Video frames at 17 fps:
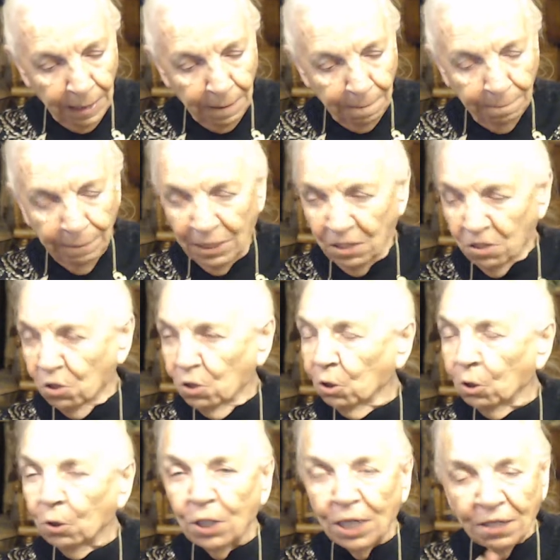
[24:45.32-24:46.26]
but
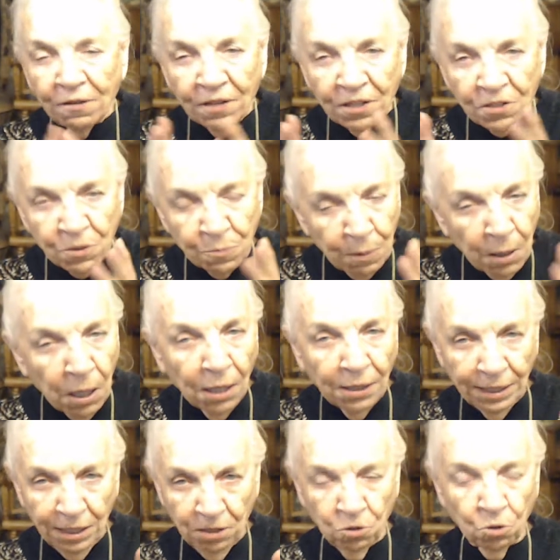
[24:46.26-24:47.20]
during this
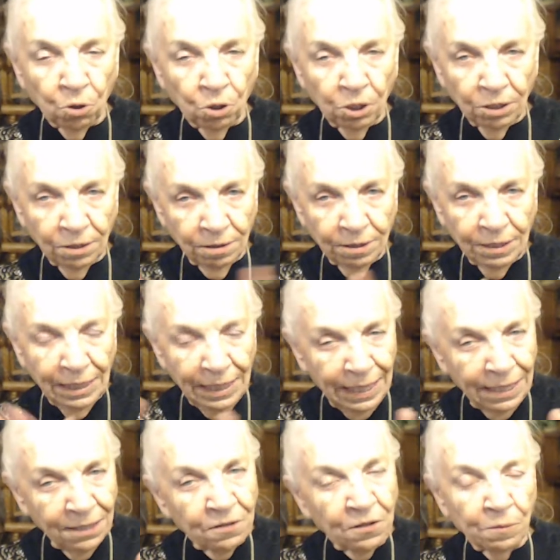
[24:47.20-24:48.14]
party, toward the
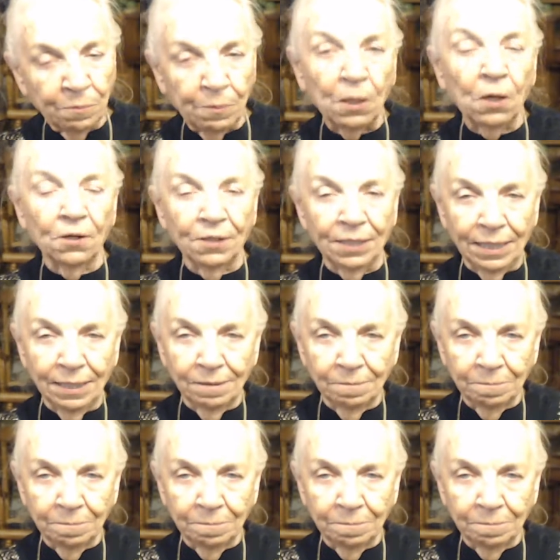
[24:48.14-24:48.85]
end of the party,